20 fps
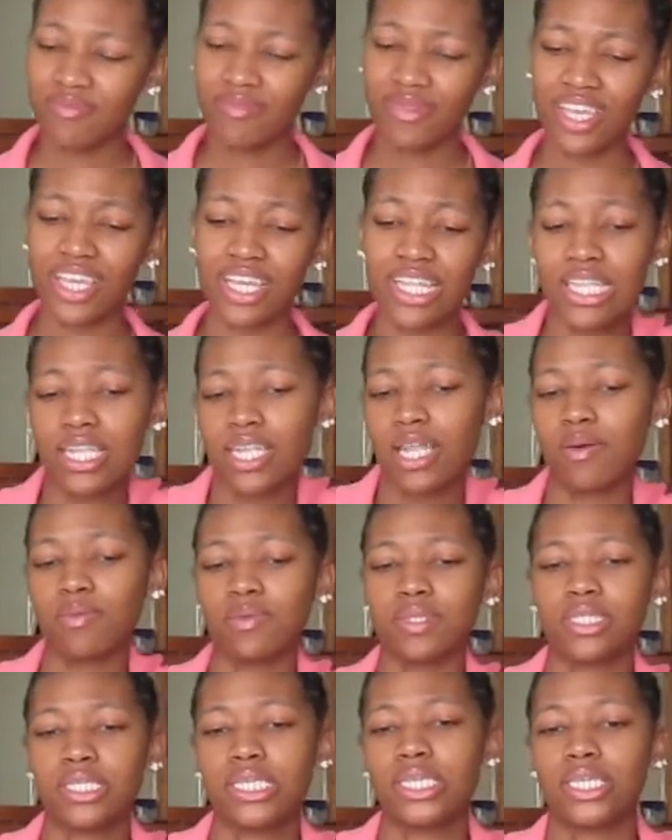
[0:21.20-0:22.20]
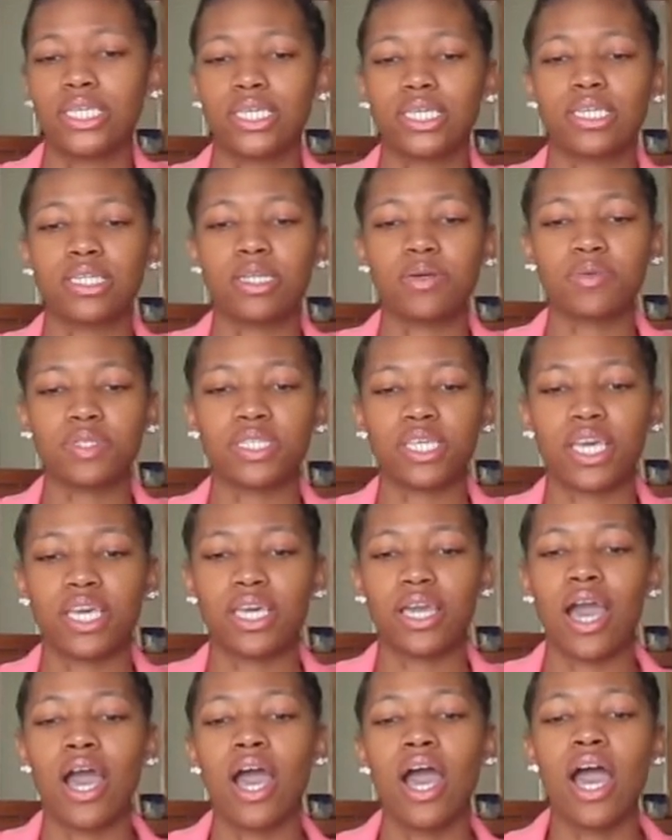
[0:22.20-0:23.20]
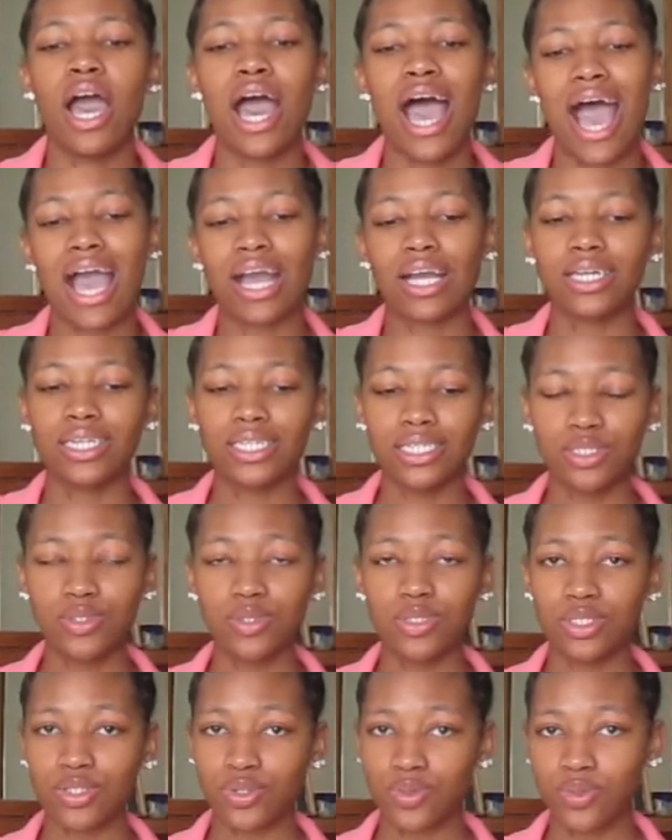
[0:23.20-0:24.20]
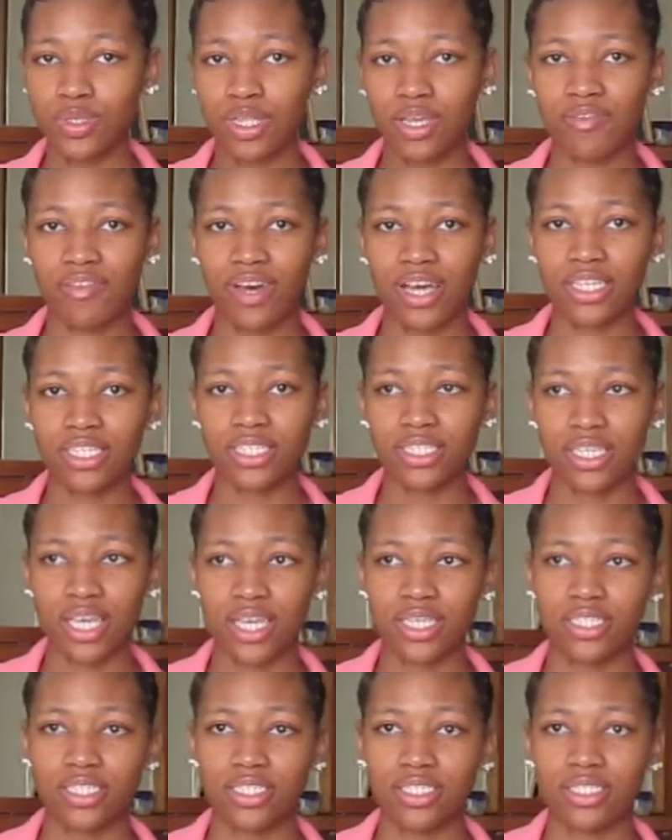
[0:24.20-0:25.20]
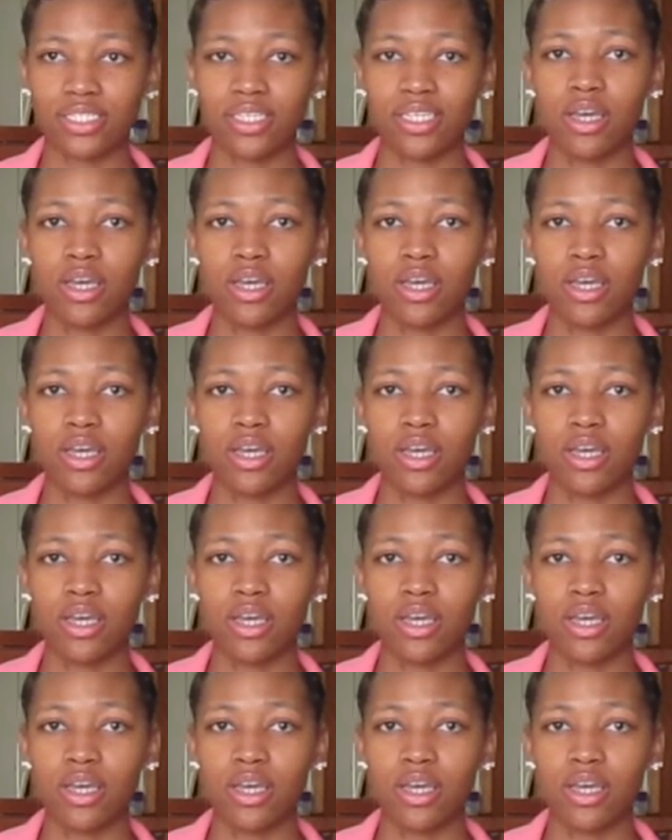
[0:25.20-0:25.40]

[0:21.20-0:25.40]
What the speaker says: And then I was thinking, and I was like, I could do the school advice section,